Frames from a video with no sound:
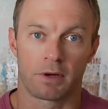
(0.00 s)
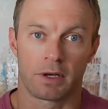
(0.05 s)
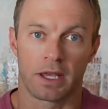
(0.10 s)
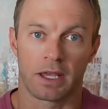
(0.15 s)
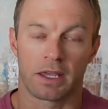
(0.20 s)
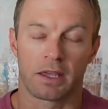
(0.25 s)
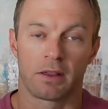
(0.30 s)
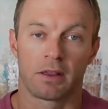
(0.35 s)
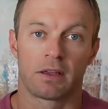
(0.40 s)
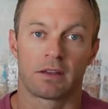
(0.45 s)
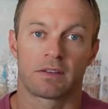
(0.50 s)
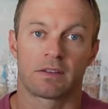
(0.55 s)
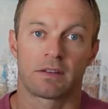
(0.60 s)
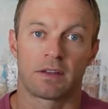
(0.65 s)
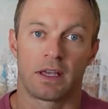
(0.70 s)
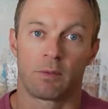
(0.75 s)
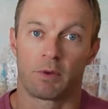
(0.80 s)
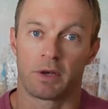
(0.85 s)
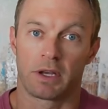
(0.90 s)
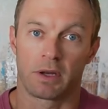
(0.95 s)

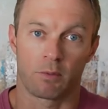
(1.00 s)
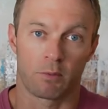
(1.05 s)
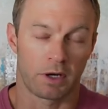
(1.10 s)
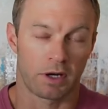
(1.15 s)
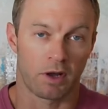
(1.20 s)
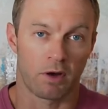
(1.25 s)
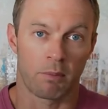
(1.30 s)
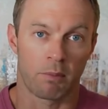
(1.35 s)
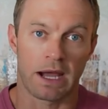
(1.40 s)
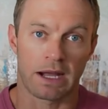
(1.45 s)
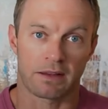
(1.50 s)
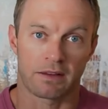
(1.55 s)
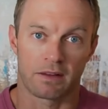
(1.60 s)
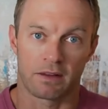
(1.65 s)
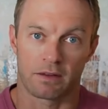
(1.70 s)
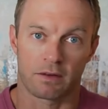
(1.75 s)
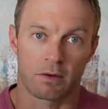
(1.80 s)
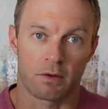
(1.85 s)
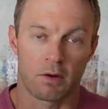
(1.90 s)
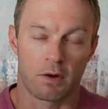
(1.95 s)
ridiculous and we didn't want to go
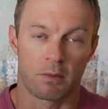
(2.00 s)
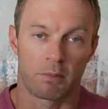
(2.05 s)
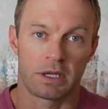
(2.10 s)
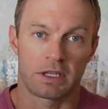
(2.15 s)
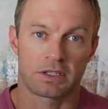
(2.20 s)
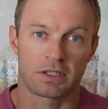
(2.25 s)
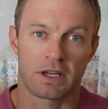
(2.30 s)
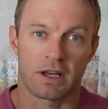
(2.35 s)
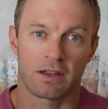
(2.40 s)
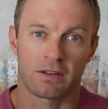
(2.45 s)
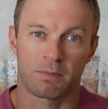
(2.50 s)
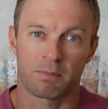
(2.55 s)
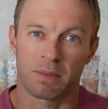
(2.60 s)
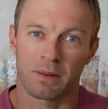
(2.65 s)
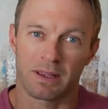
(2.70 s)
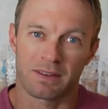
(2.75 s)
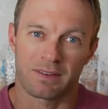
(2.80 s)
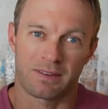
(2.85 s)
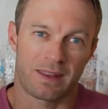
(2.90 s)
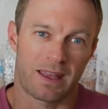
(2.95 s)
back to this Corona Beach House.
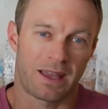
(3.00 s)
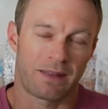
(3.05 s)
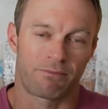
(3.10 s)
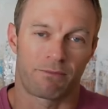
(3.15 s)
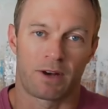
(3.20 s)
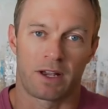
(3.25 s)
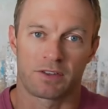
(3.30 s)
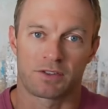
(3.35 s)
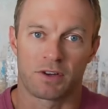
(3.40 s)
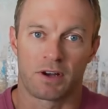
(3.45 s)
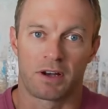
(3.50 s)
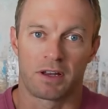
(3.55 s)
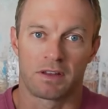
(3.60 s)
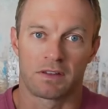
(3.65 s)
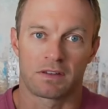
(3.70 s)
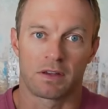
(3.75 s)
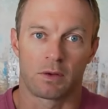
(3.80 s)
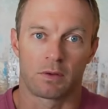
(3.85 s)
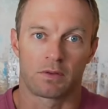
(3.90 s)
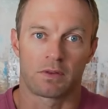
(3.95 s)
Plus that
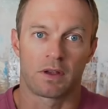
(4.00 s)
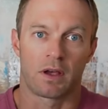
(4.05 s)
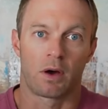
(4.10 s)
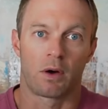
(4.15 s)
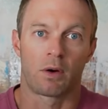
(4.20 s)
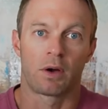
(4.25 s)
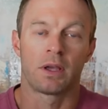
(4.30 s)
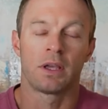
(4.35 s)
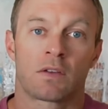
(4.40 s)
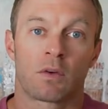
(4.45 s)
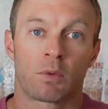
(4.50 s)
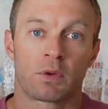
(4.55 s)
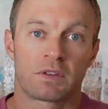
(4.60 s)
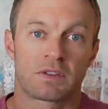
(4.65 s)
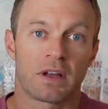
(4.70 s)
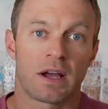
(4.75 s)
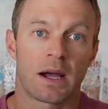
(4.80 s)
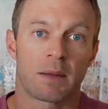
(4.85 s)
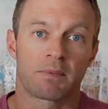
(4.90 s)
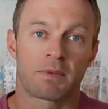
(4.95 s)
restaurant is so-so. So
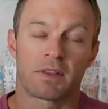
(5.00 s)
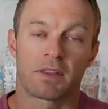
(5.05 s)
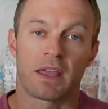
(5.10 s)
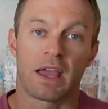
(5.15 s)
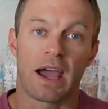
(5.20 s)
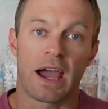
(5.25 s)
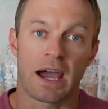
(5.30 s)
we stopped at the